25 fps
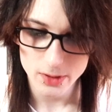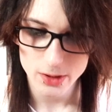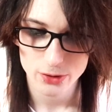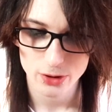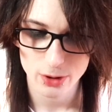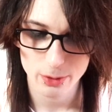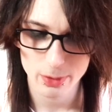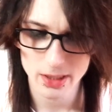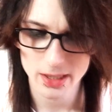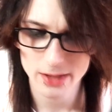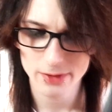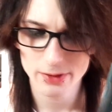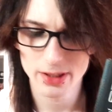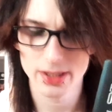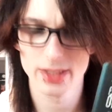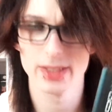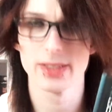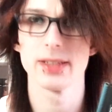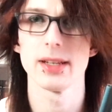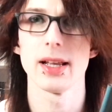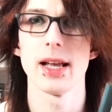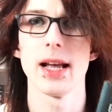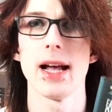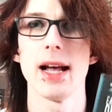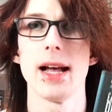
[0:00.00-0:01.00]
So I believe
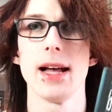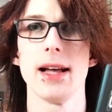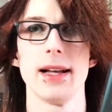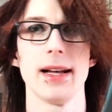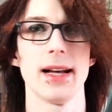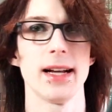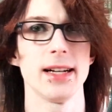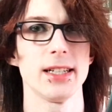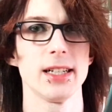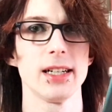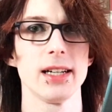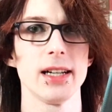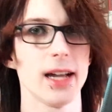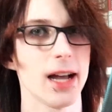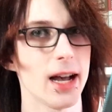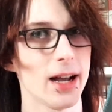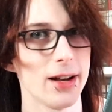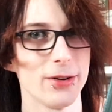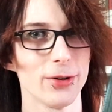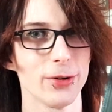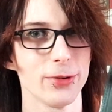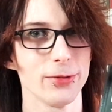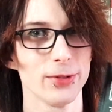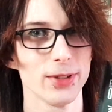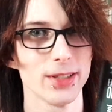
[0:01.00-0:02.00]
it's actually,
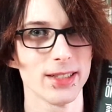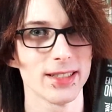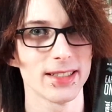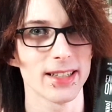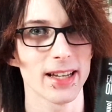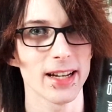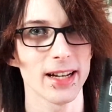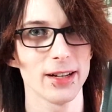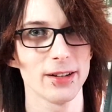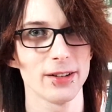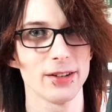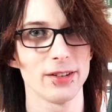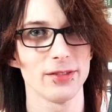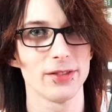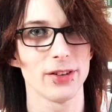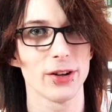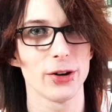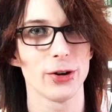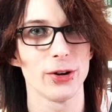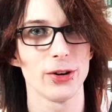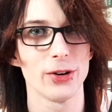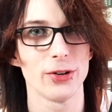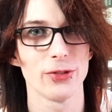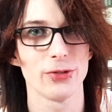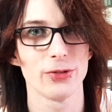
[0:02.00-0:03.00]
I only saved
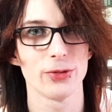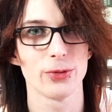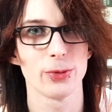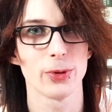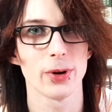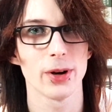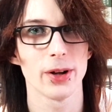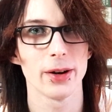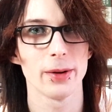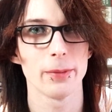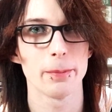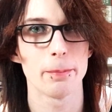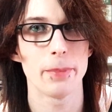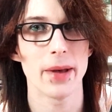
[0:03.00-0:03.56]
EarthOne,